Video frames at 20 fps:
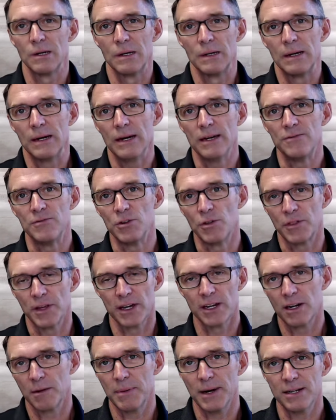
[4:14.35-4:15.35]
If you're
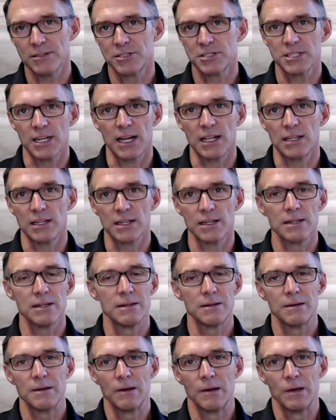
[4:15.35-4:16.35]
thinking about selling
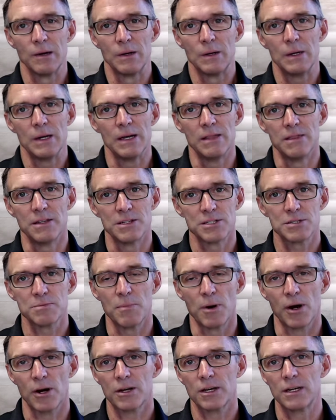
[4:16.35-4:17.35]
in this
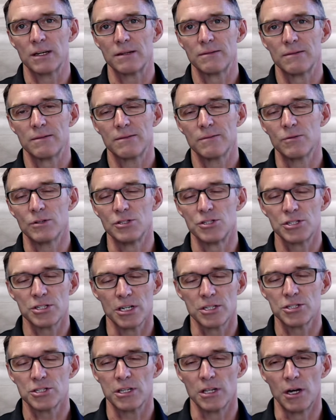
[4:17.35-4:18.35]
market with
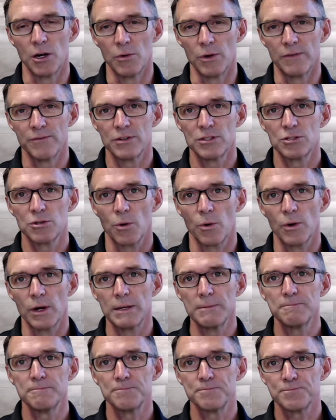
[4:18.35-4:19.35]
such low
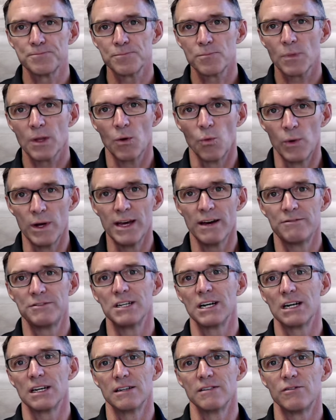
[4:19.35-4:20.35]
inventory, we have
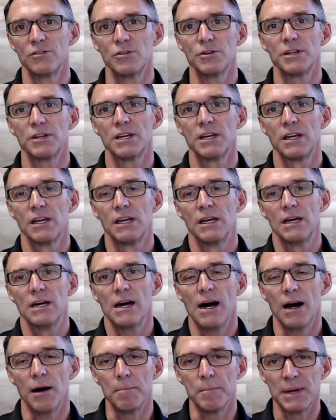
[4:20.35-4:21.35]
delivered
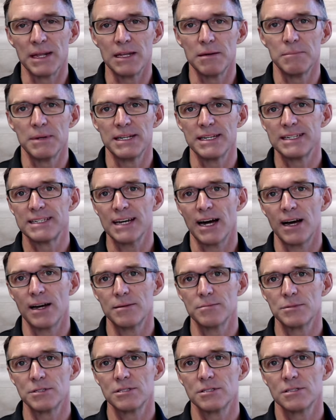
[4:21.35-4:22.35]
many
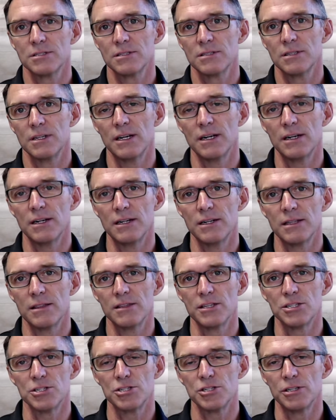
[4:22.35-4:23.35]
times
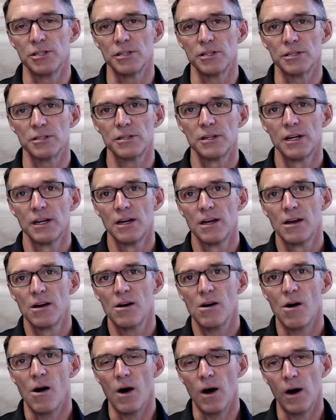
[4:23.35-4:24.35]
this year
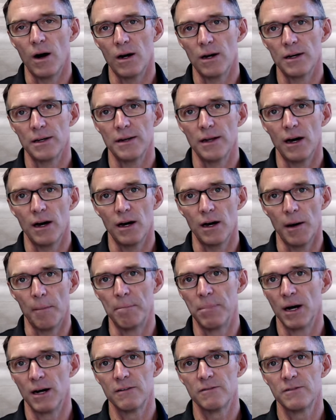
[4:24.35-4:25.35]
on
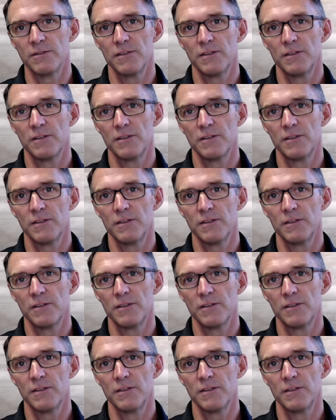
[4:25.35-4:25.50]
above